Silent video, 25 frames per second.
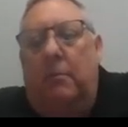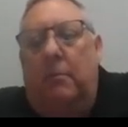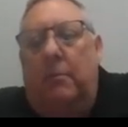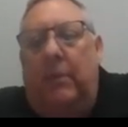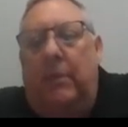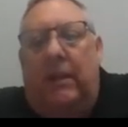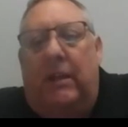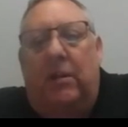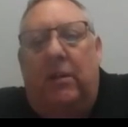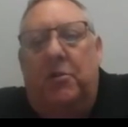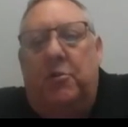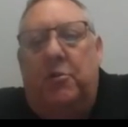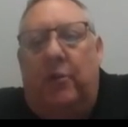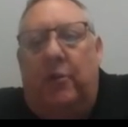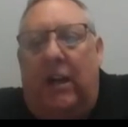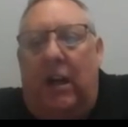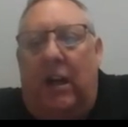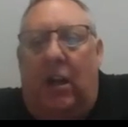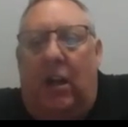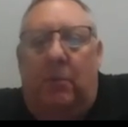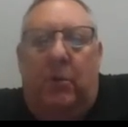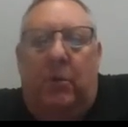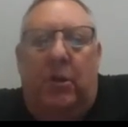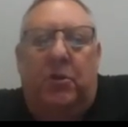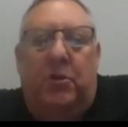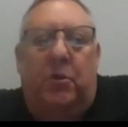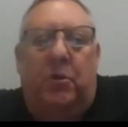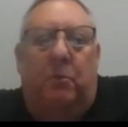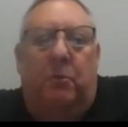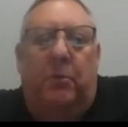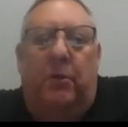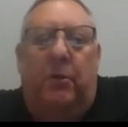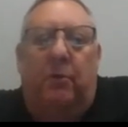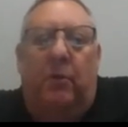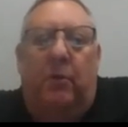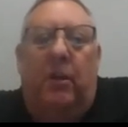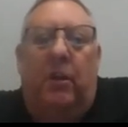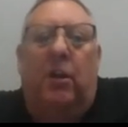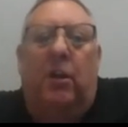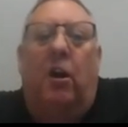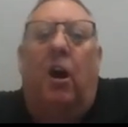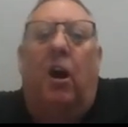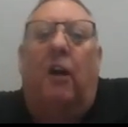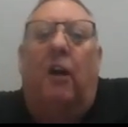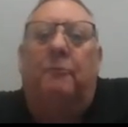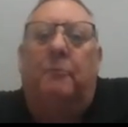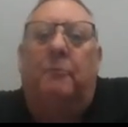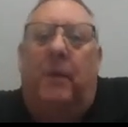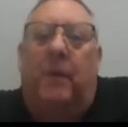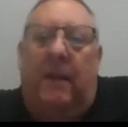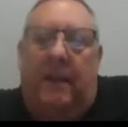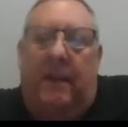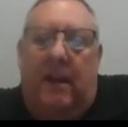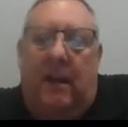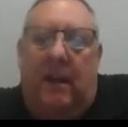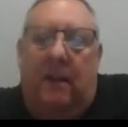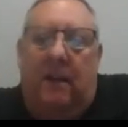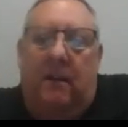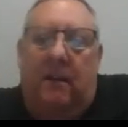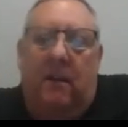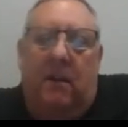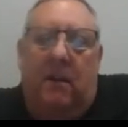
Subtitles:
because your calibration will be really off by that.